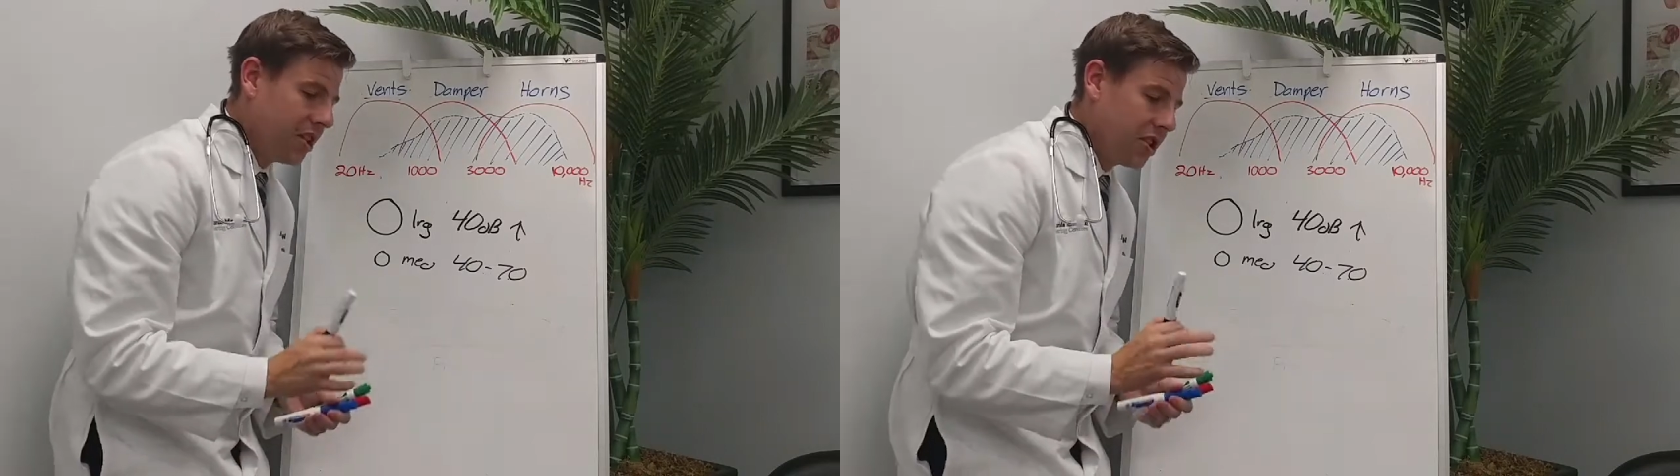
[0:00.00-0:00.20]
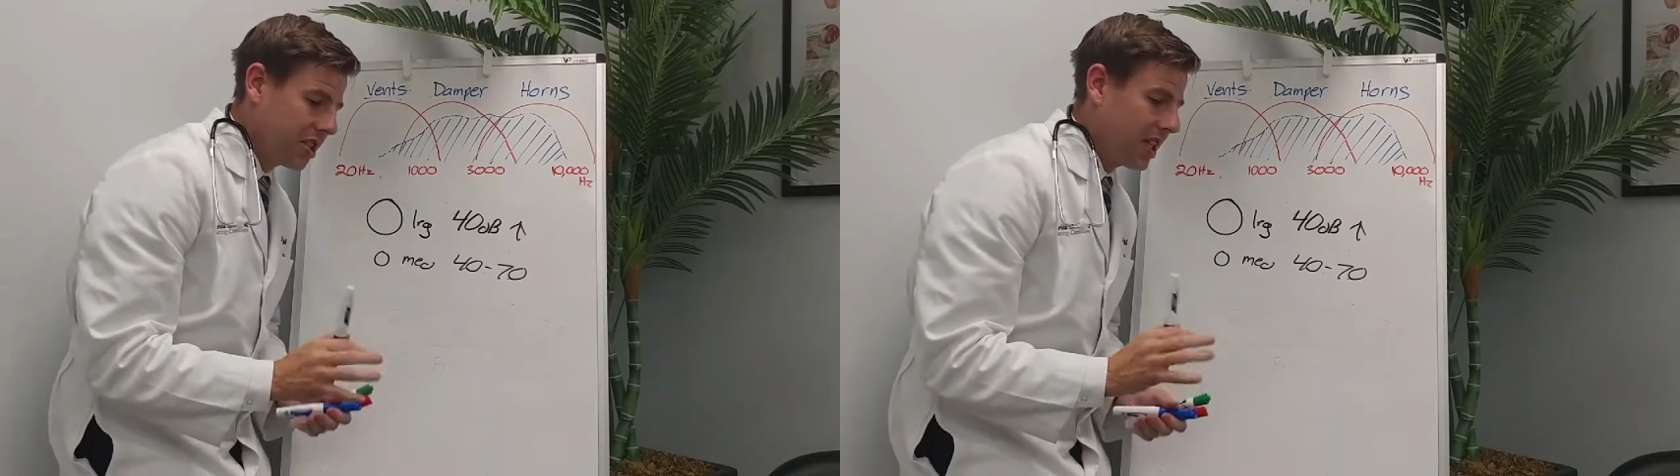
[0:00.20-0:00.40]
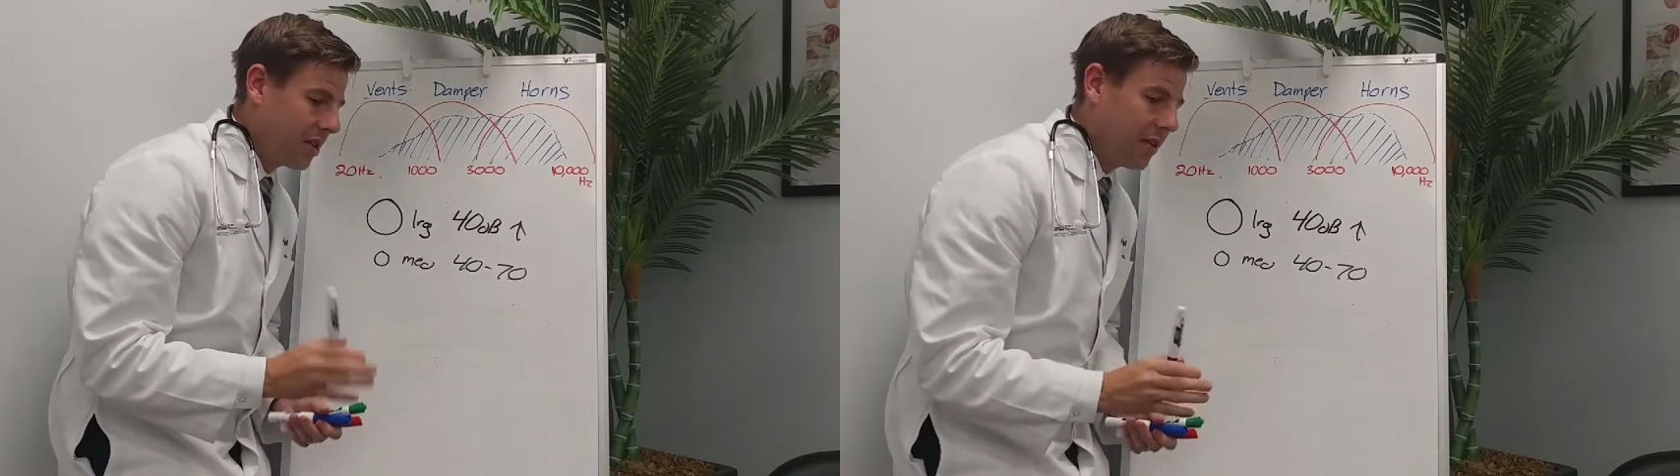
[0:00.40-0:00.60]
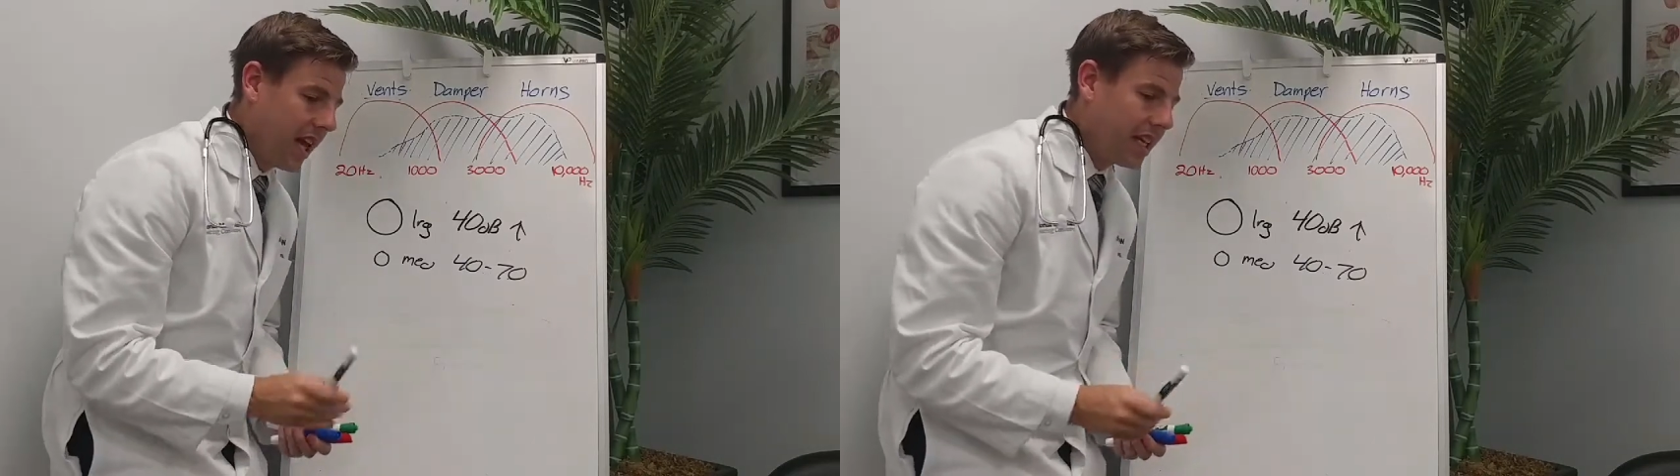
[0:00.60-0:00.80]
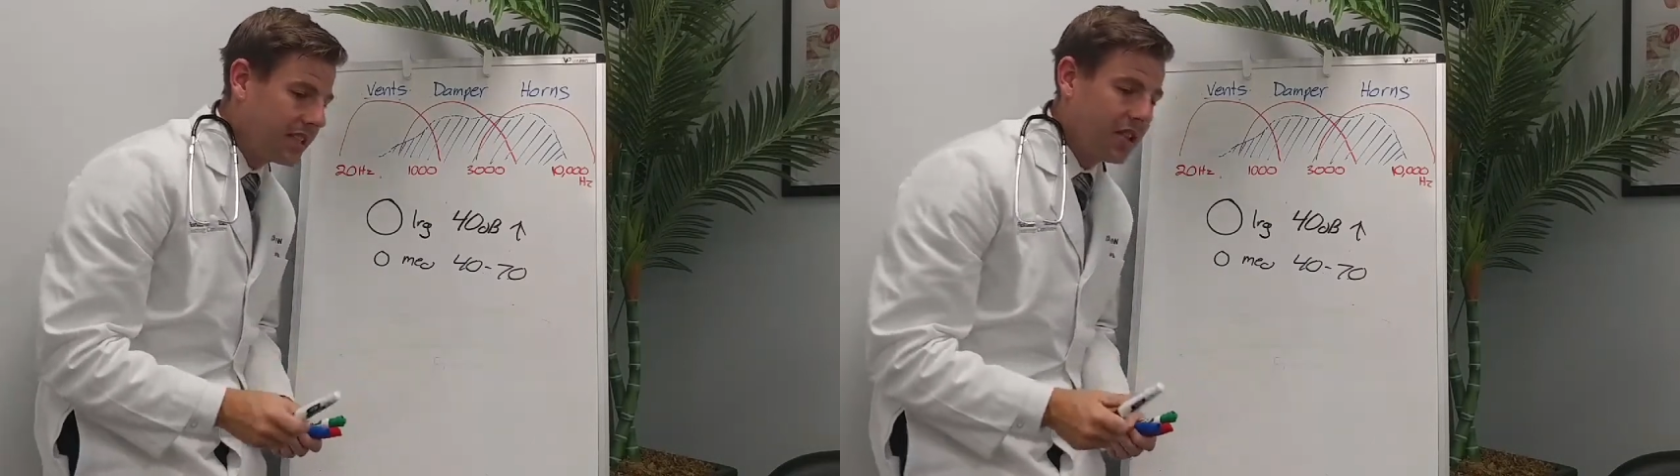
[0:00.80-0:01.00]
just like with
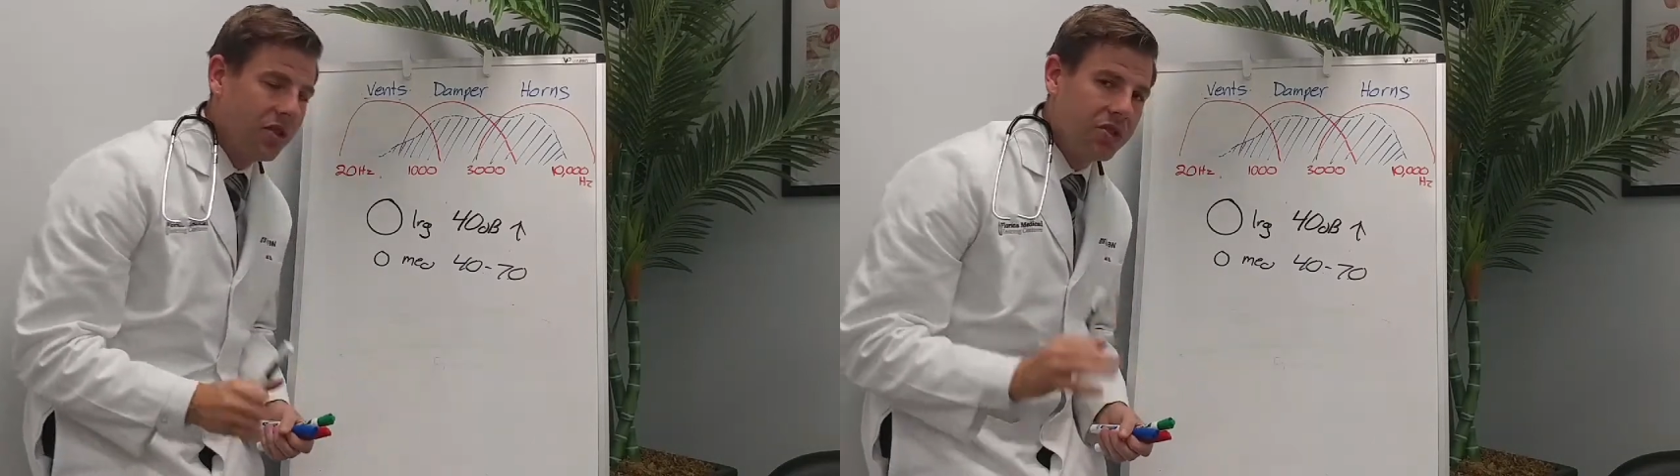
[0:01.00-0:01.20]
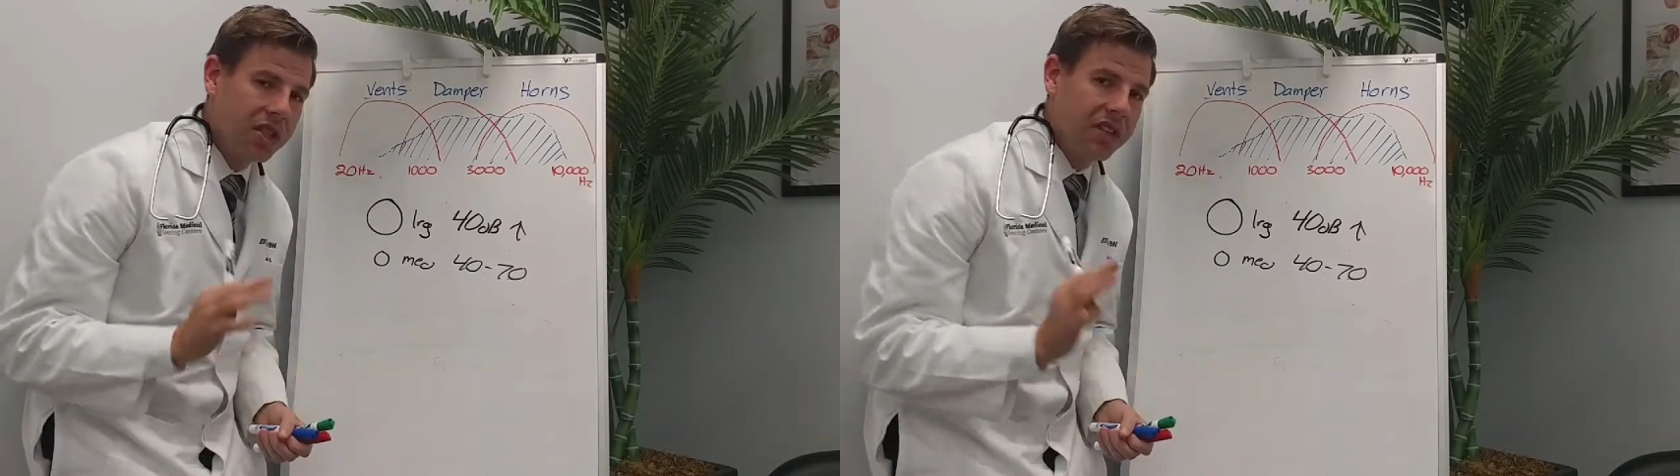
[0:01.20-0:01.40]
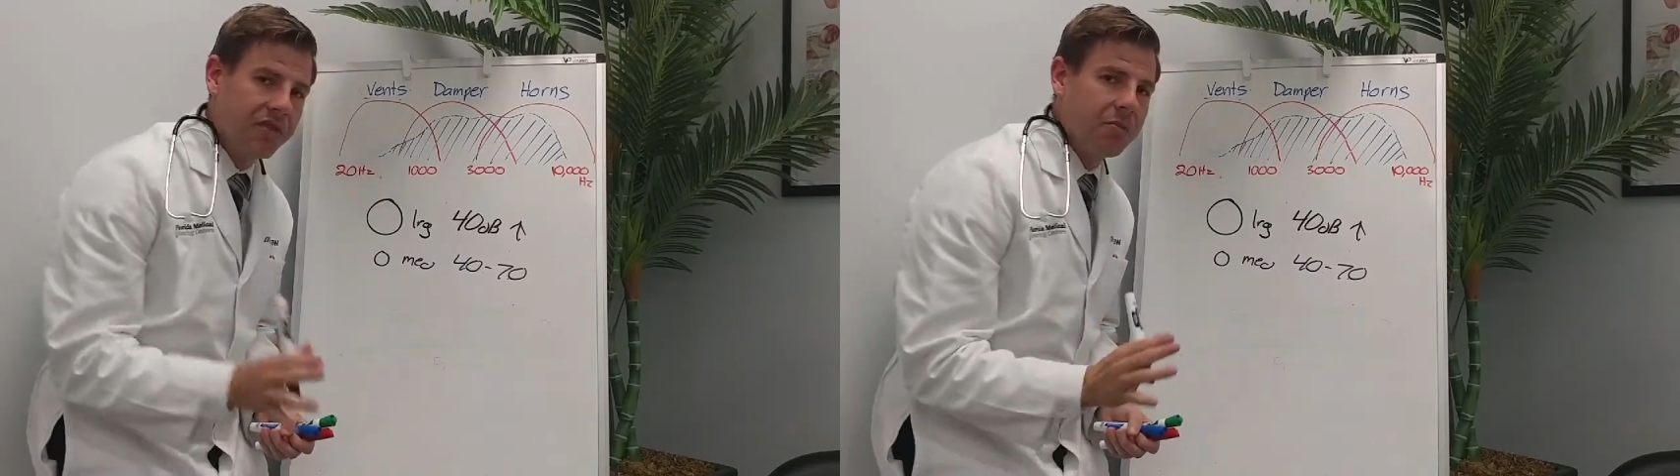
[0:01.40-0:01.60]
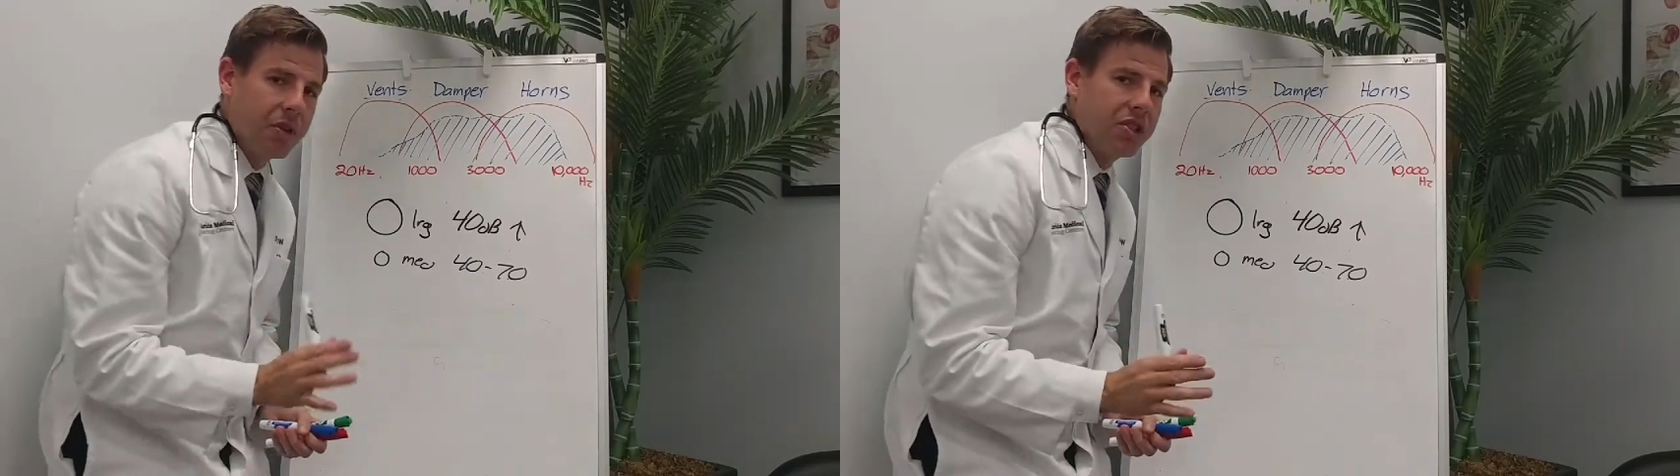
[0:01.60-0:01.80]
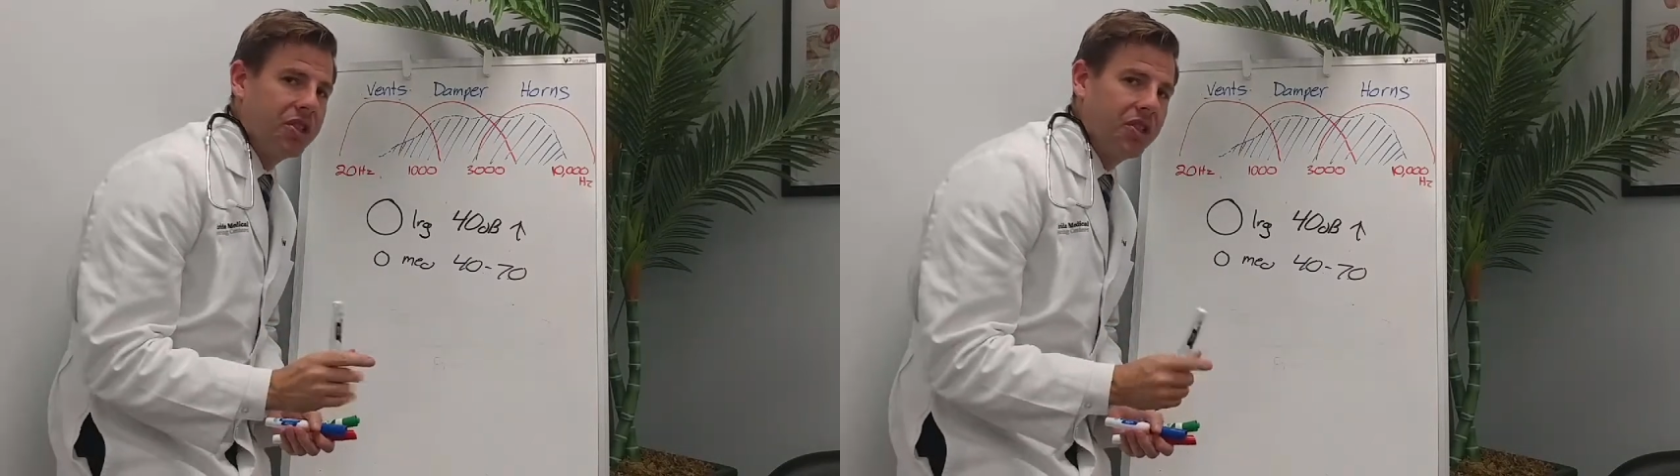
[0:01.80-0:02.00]
any solution, if you
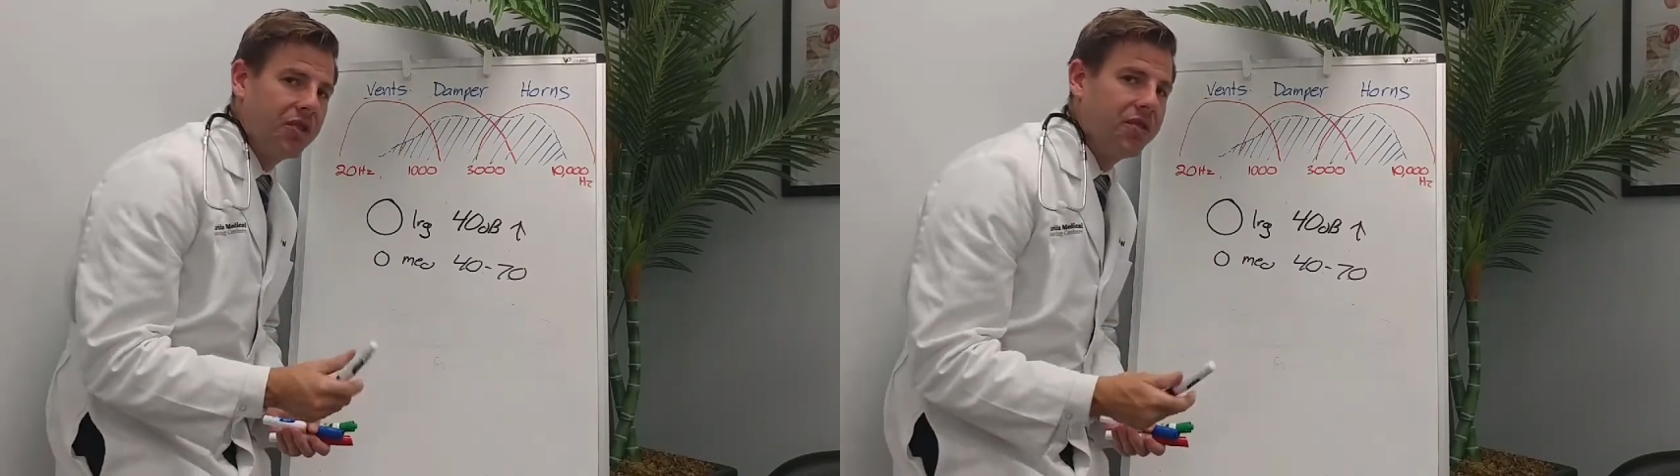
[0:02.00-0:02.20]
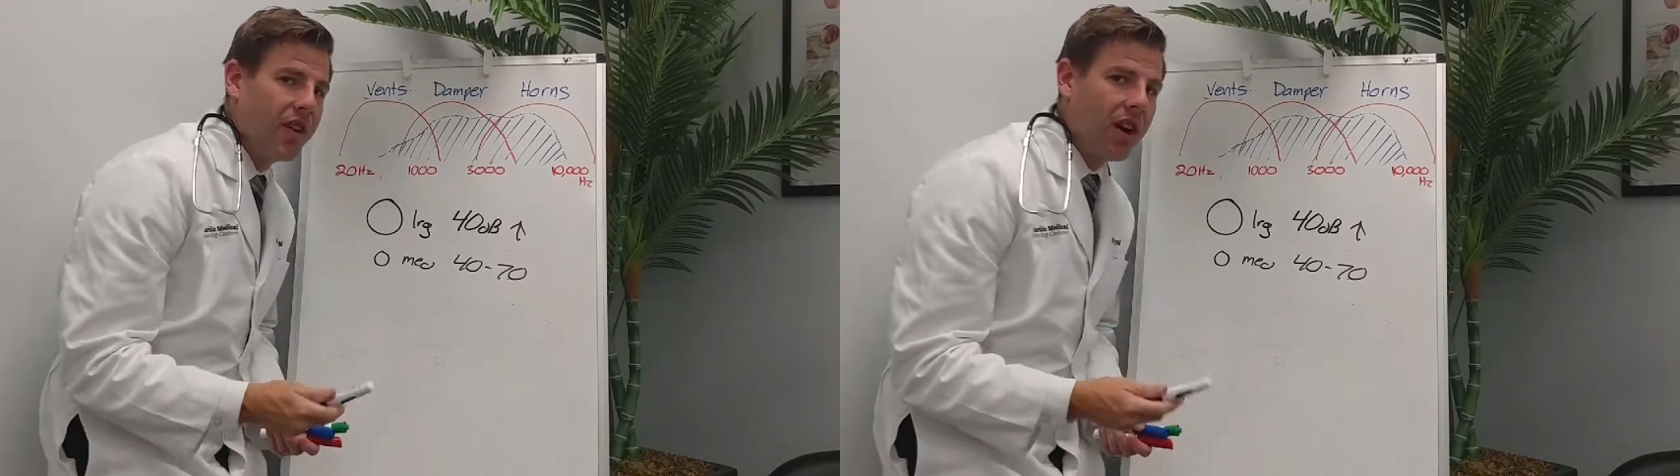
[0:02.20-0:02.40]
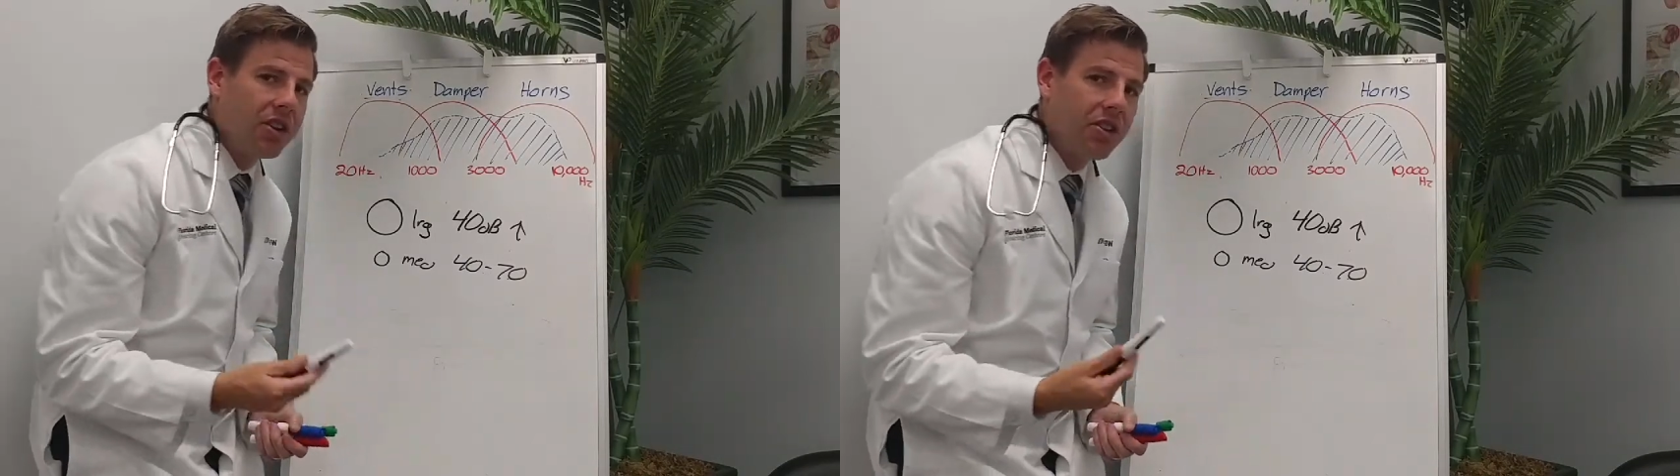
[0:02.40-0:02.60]
push it too far,